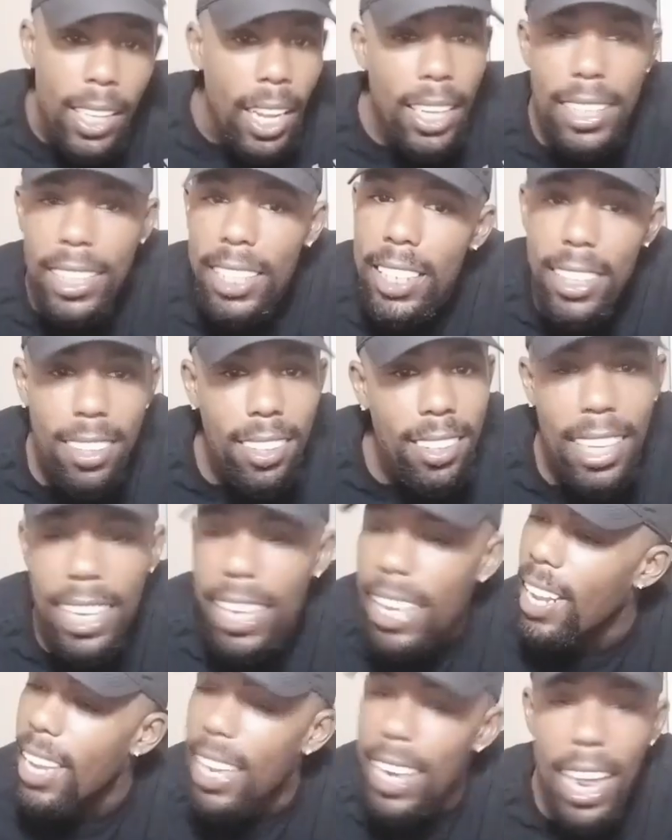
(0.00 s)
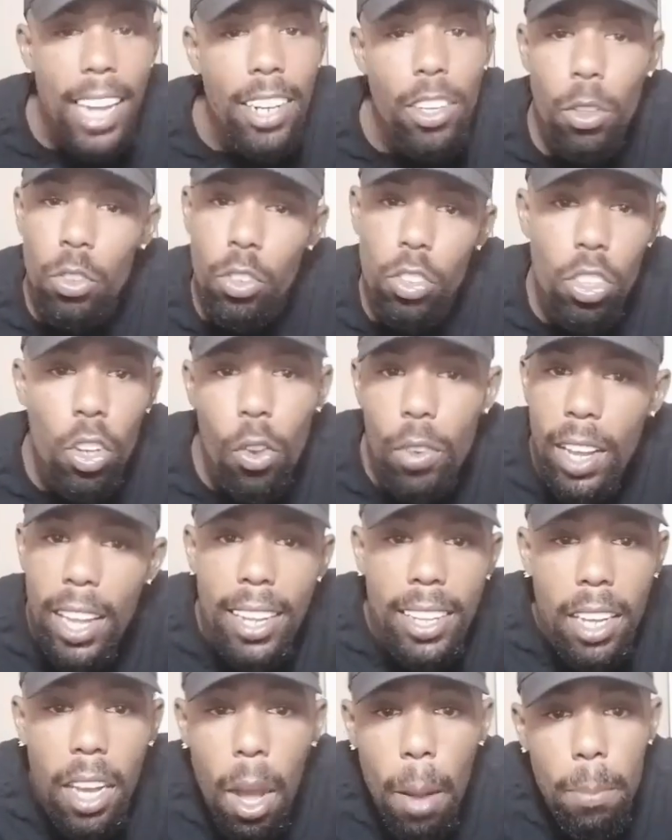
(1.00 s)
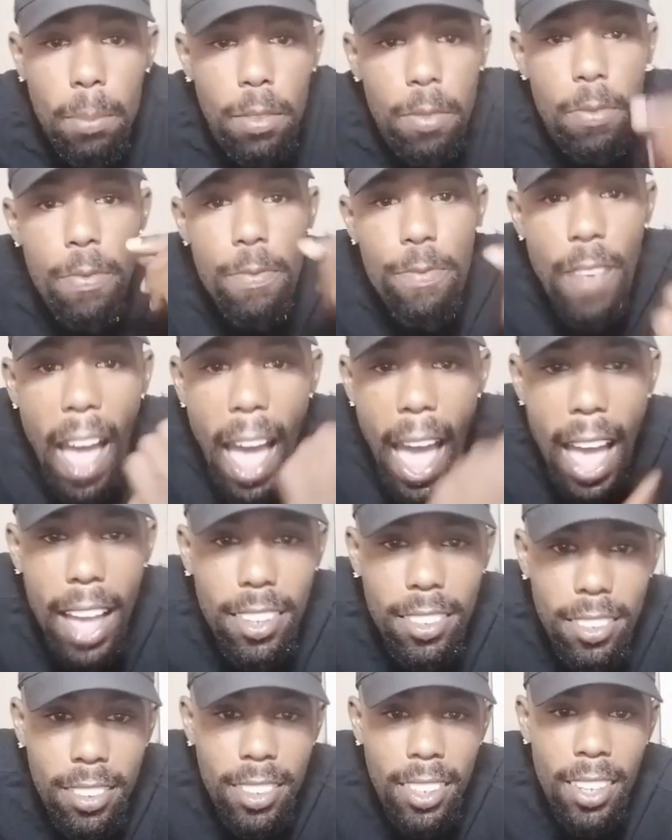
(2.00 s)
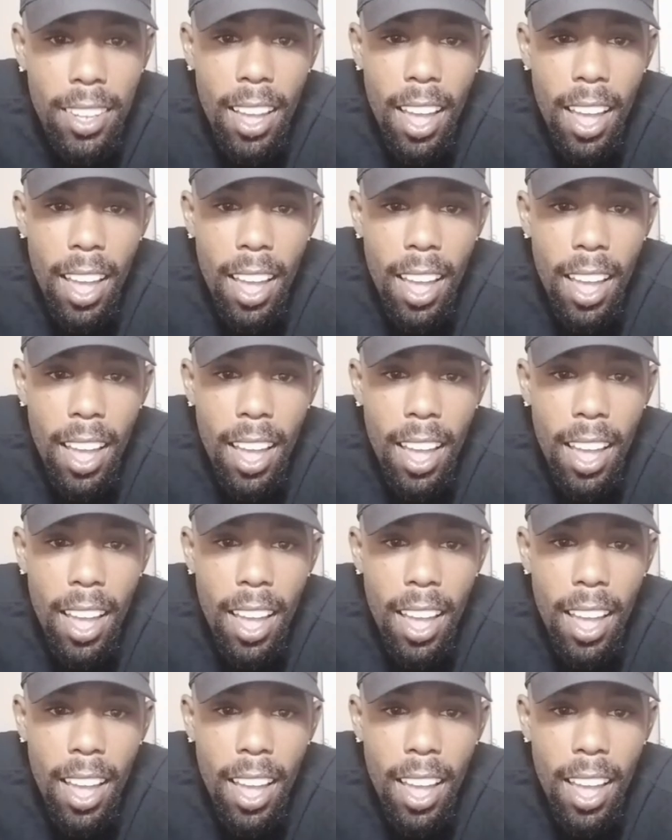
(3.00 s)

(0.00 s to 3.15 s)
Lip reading: And this, it ain't no joke. It comes fast.